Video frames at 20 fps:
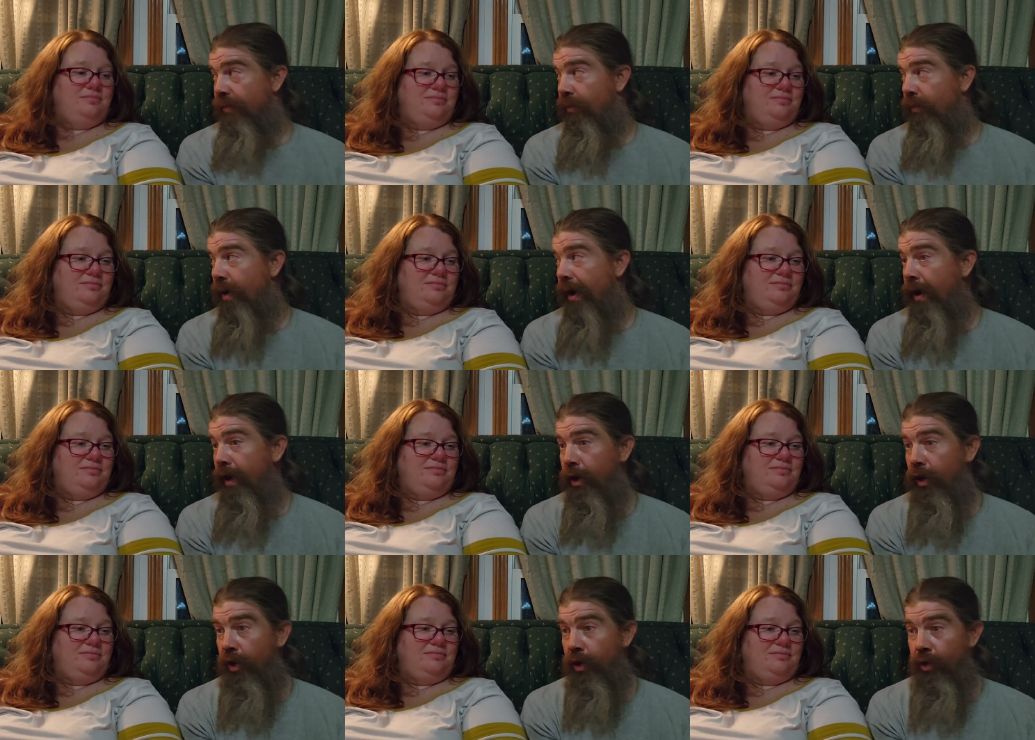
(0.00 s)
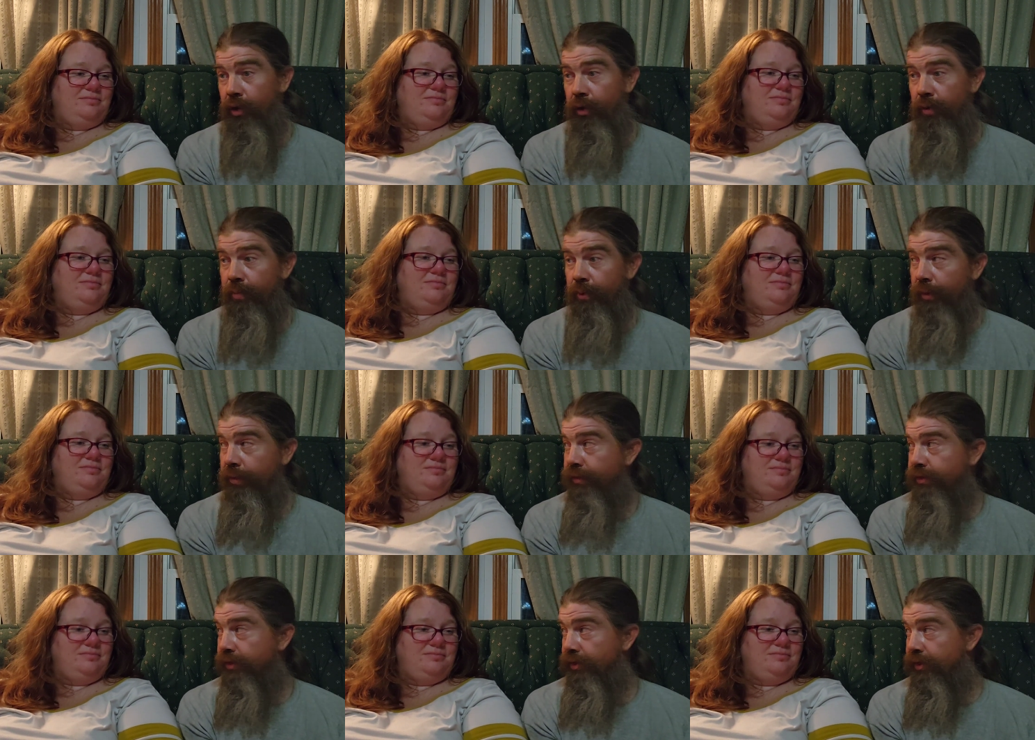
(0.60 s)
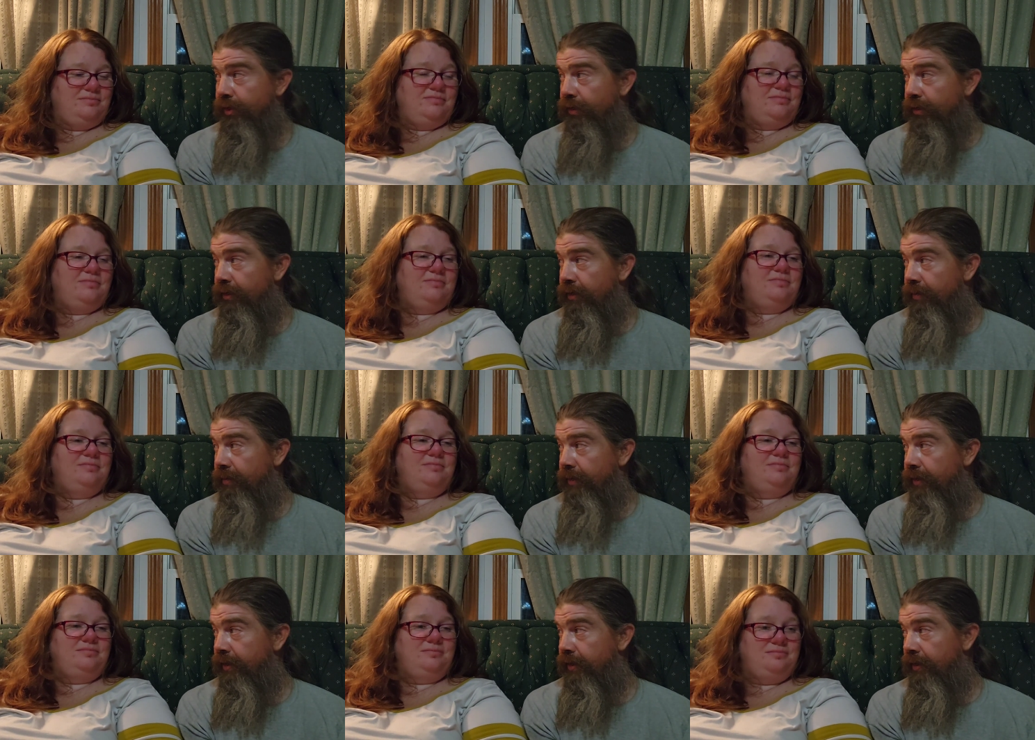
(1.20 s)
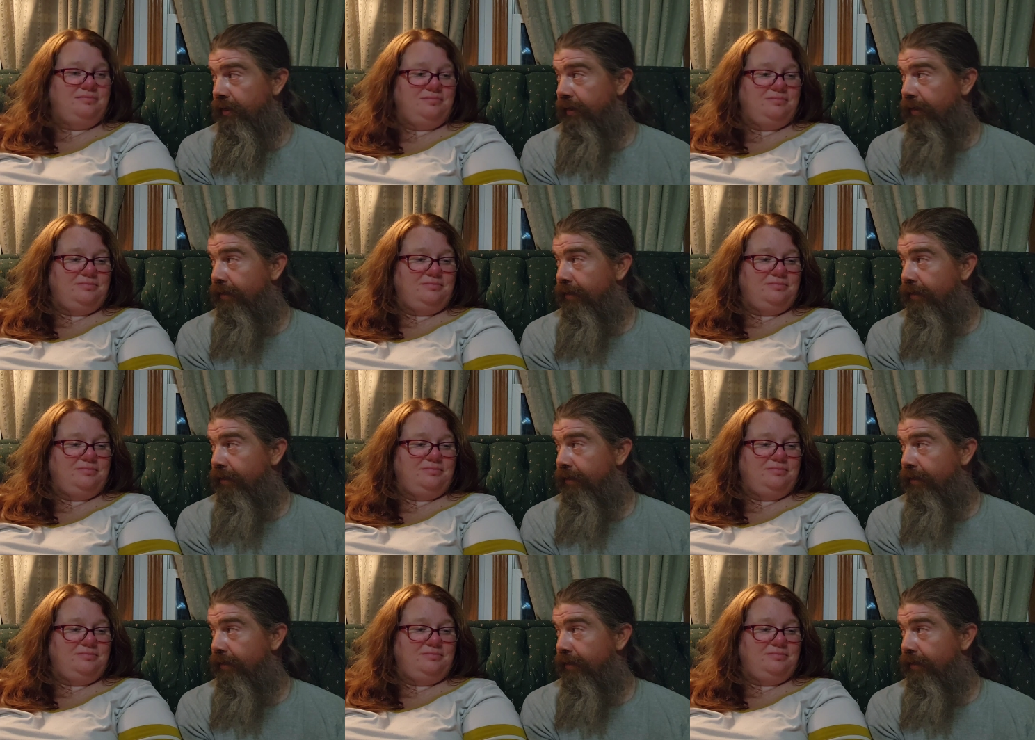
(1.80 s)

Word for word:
Speaker 1: Why are you persecuting me?